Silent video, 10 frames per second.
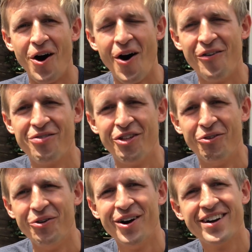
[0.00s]
of
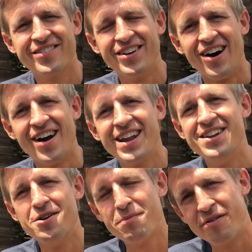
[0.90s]
the word of God.
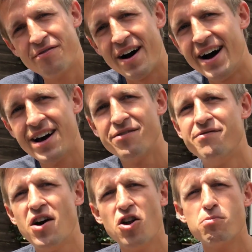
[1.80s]
And number five,
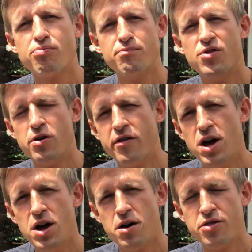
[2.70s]
follow the
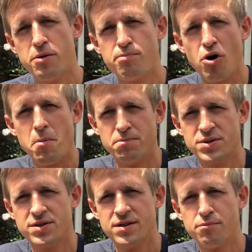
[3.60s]

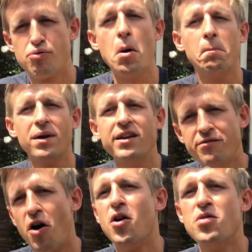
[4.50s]
prompts. Promptly
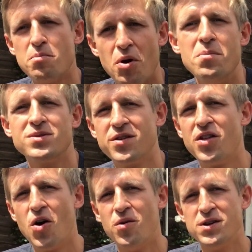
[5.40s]
follow the prompts
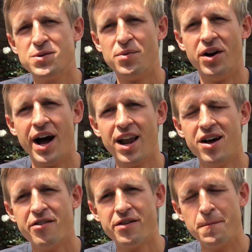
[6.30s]
of the Holy Spirit. I
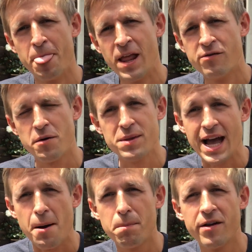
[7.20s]
love from
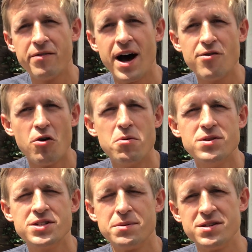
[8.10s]
the Amplified
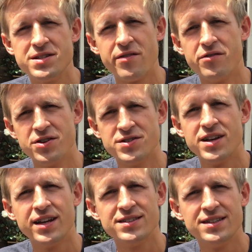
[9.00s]
Romans chapter 7 verse
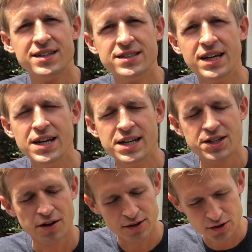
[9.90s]
6. It says,
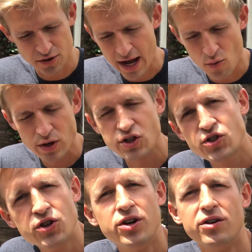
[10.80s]
you know, so now we
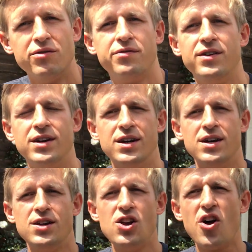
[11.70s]
serve
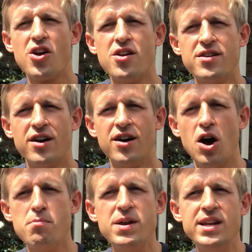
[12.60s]
not
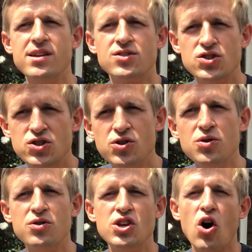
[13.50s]
under obedience
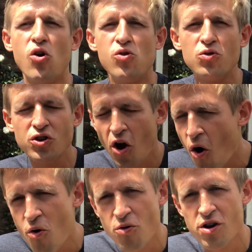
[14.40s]
to the old
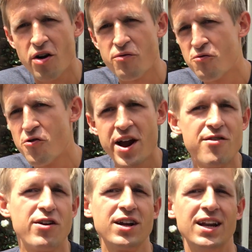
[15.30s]
code of
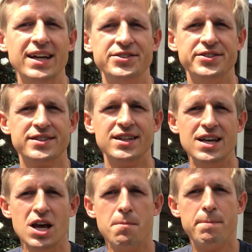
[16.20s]
written regulations,
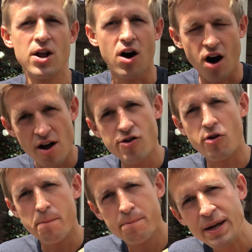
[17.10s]
but
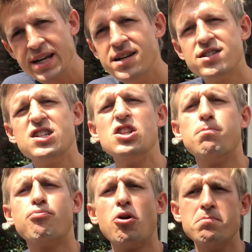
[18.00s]
under obedience to
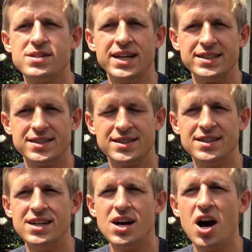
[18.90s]
the
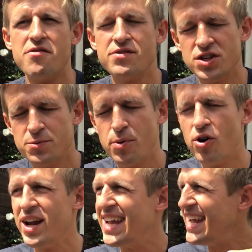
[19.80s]
promptings of the
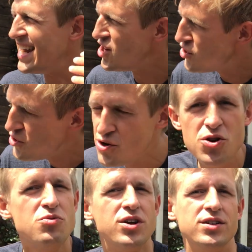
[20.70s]
Spirit in
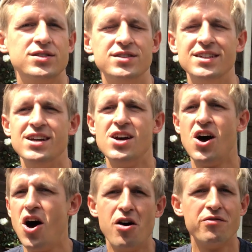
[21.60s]
newness
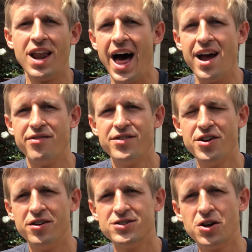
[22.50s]
of life.
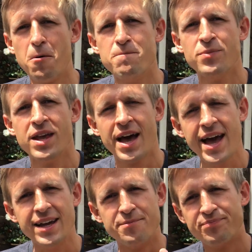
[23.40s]
You know, so,
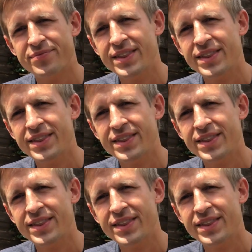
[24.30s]
hey,